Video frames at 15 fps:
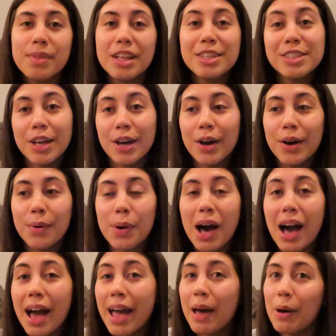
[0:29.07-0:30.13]
So
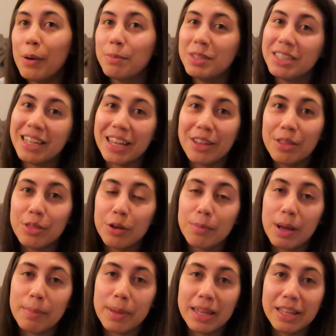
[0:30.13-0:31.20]
I hope to take you through
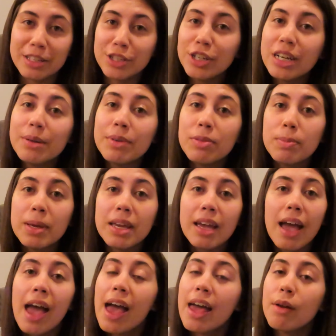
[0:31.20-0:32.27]
my baking journey with me
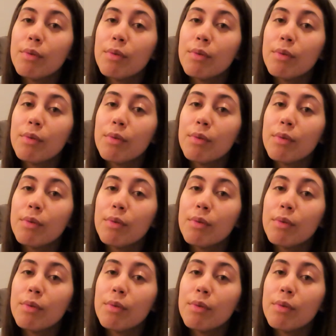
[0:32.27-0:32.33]
and